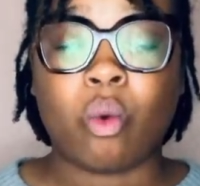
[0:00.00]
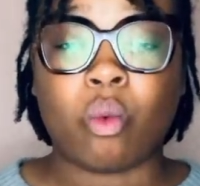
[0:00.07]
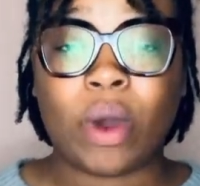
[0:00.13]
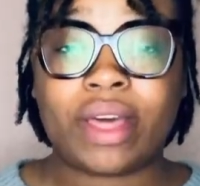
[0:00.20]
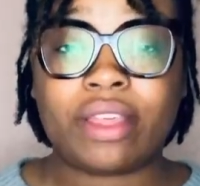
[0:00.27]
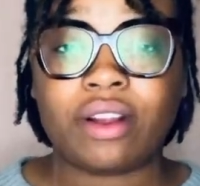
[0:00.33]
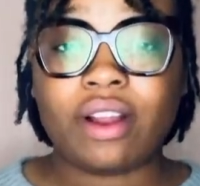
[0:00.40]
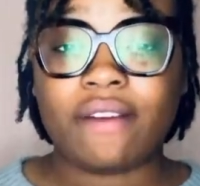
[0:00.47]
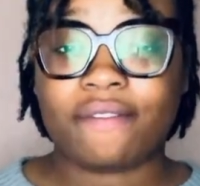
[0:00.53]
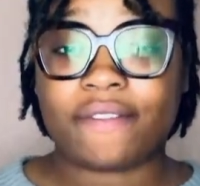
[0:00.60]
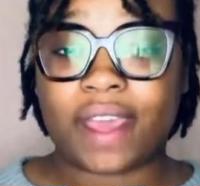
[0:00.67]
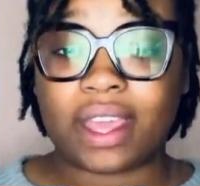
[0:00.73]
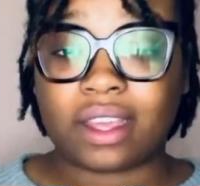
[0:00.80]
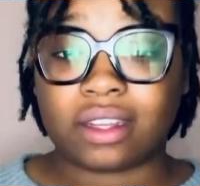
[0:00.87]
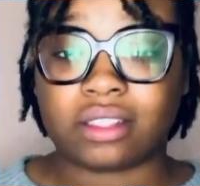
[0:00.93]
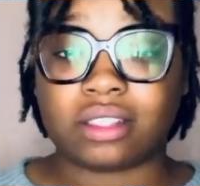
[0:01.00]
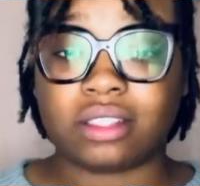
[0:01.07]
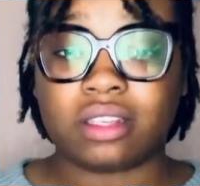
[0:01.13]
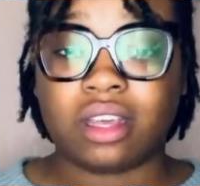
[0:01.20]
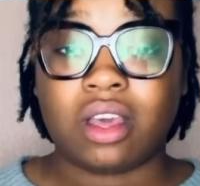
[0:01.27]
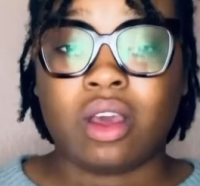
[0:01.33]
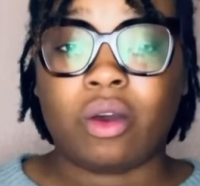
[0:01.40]
Weather
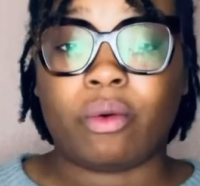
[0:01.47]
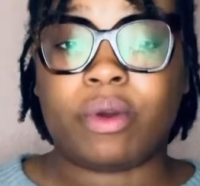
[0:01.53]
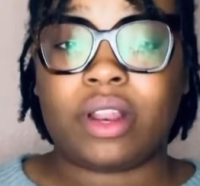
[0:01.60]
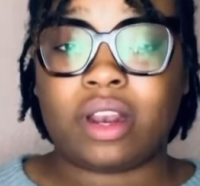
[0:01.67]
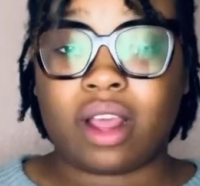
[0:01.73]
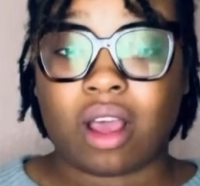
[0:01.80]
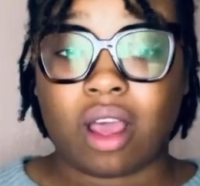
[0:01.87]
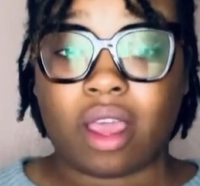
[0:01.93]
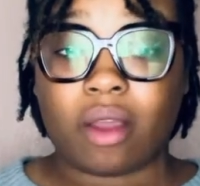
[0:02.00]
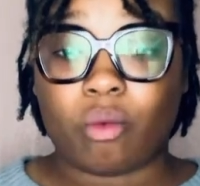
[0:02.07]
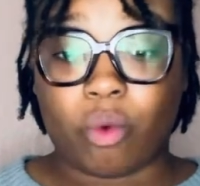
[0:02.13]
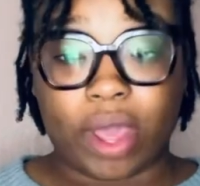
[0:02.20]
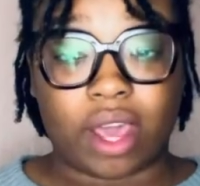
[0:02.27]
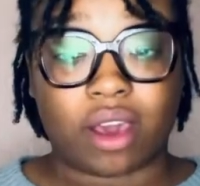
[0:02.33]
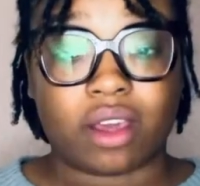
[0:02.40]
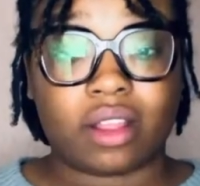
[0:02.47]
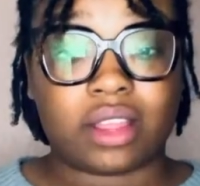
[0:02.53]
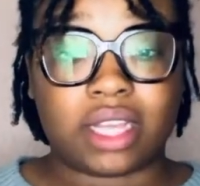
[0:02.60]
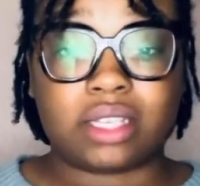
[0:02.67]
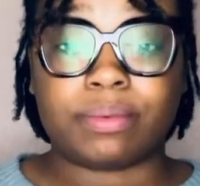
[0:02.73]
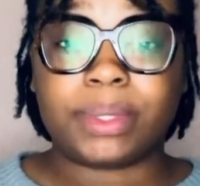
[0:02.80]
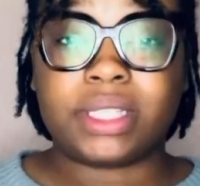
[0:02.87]
affects when and where
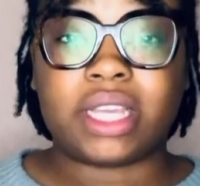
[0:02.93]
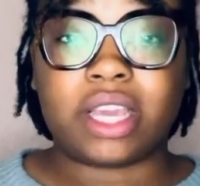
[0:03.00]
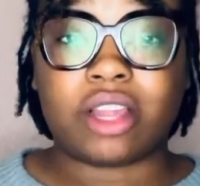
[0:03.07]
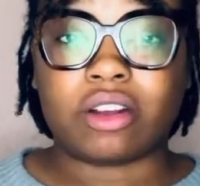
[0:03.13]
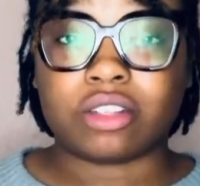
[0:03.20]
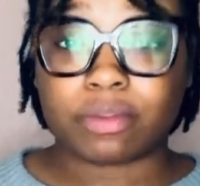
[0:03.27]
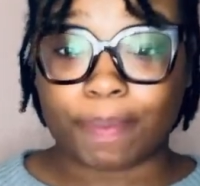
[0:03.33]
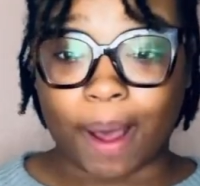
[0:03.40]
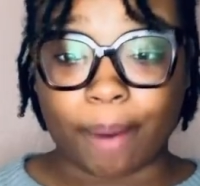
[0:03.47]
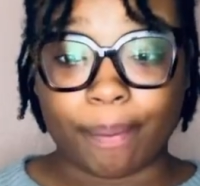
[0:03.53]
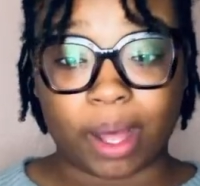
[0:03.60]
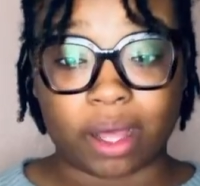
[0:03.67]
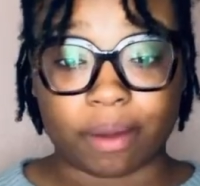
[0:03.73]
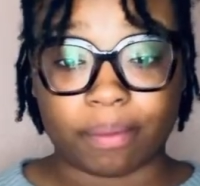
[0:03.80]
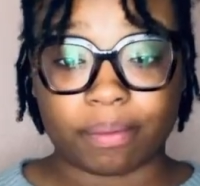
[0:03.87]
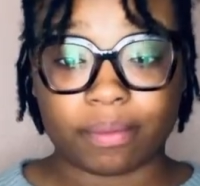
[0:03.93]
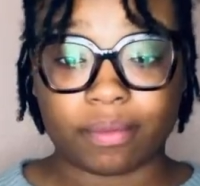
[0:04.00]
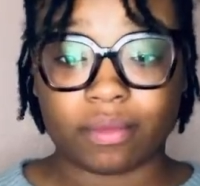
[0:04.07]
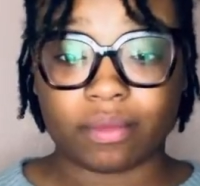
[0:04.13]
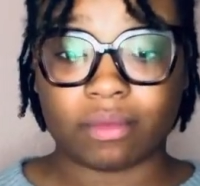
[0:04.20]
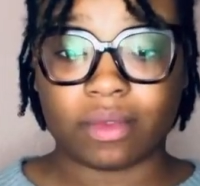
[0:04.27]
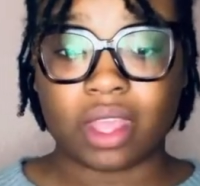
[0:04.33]
these mosquitoes pop
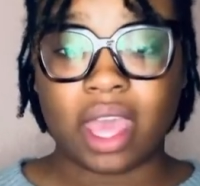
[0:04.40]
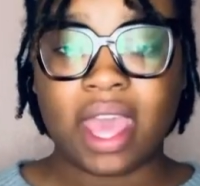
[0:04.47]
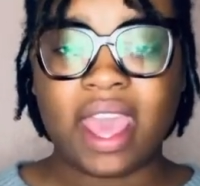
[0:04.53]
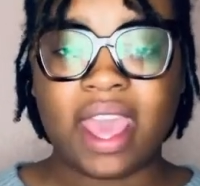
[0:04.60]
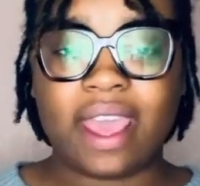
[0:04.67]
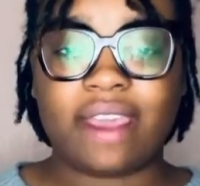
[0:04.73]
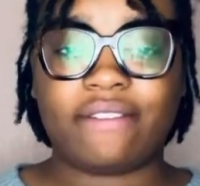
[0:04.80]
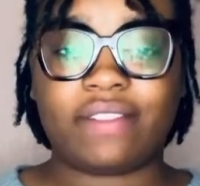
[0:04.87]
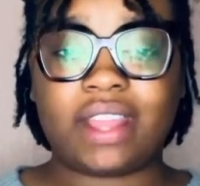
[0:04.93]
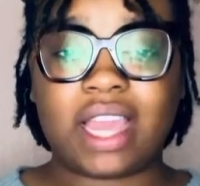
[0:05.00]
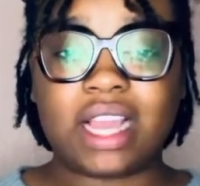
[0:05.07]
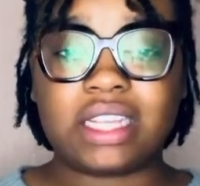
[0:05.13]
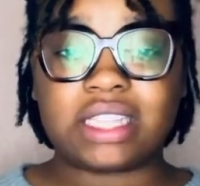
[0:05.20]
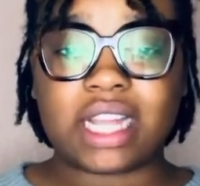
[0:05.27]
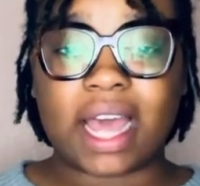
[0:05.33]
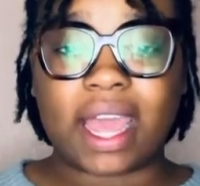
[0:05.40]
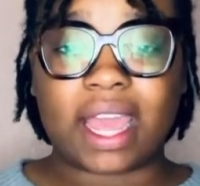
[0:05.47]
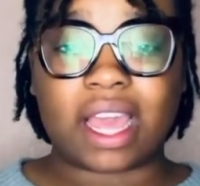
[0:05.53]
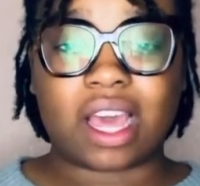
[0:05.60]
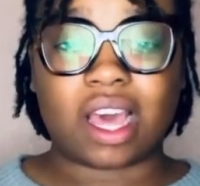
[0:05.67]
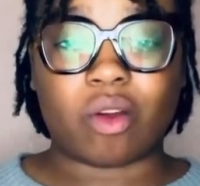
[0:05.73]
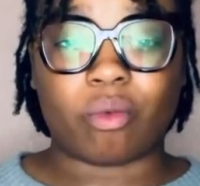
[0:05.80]
up. If things
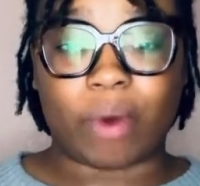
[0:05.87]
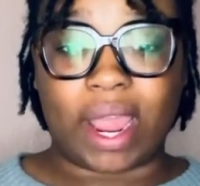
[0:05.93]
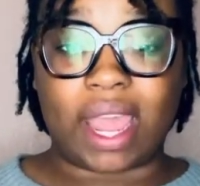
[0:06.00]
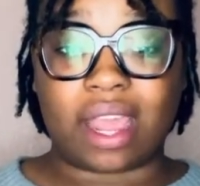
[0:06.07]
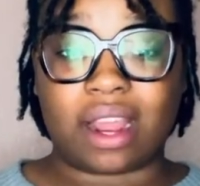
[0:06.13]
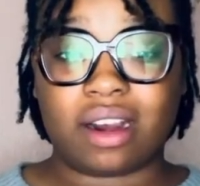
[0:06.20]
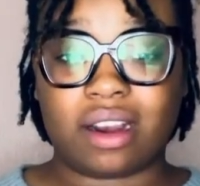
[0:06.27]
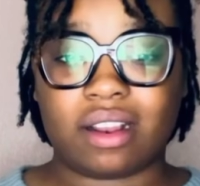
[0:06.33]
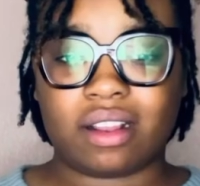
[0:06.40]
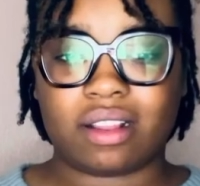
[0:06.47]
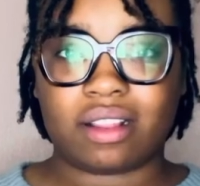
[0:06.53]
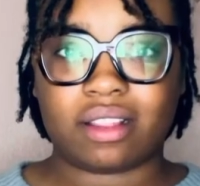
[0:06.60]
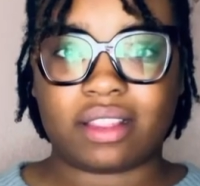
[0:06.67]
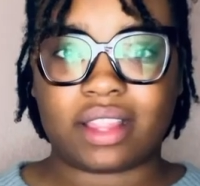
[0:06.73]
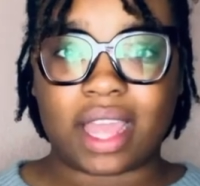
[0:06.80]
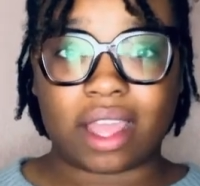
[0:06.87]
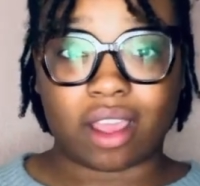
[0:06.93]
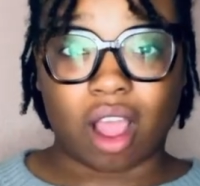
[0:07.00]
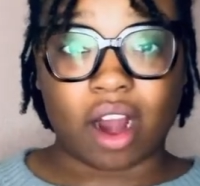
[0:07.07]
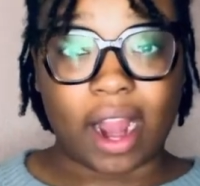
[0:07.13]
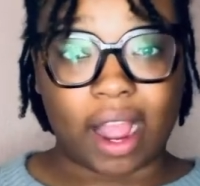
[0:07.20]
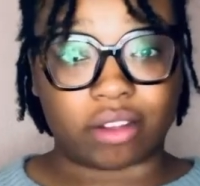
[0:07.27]
like rain,
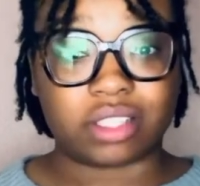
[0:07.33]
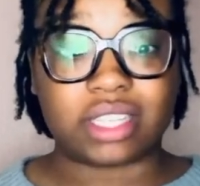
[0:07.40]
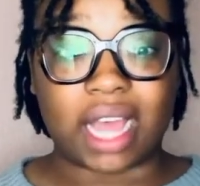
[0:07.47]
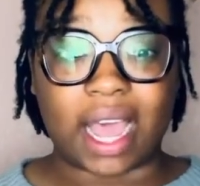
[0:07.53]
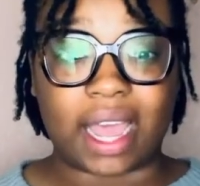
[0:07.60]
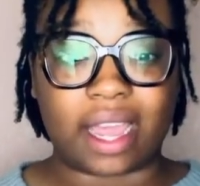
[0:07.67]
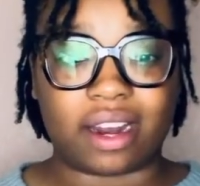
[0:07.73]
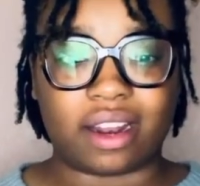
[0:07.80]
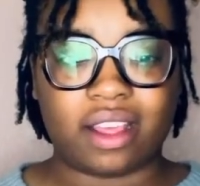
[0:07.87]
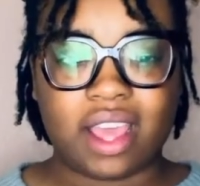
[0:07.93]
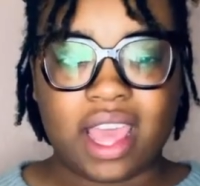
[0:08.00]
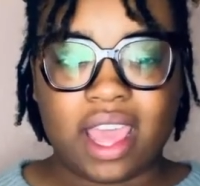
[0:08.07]
they are outside.